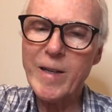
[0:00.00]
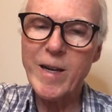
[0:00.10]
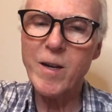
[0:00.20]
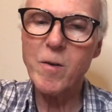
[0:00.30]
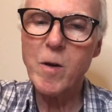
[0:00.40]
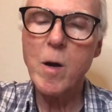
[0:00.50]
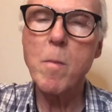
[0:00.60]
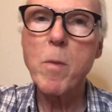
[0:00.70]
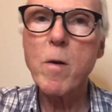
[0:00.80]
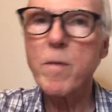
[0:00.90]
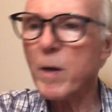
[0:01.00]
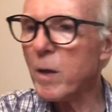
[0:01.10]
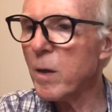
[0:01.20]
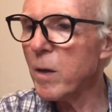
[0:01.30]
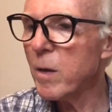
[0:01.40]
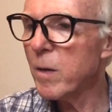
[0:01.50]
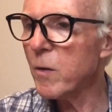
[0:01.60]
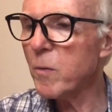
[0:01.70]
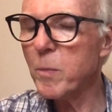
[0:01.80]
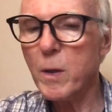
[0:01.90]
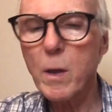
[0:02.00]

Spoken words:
how perfect this be.